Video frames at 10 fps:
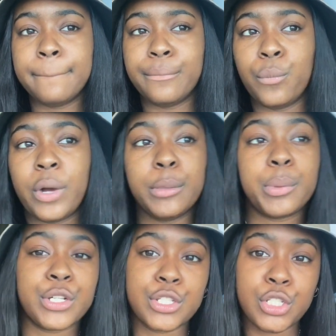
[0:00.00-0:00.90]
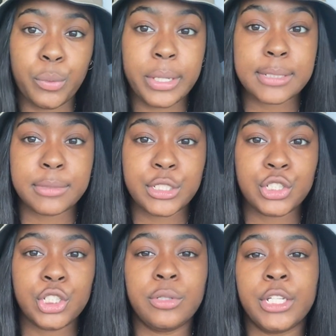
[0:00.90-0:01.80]
one person doing something
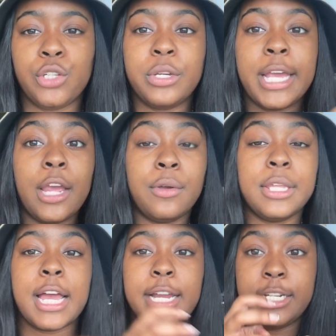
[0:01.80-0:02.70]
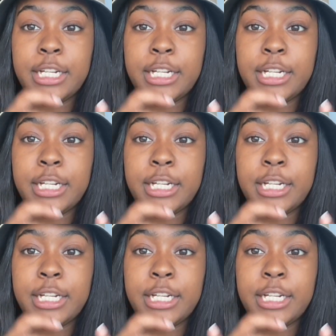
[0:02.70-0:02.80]
to you, like you carry that in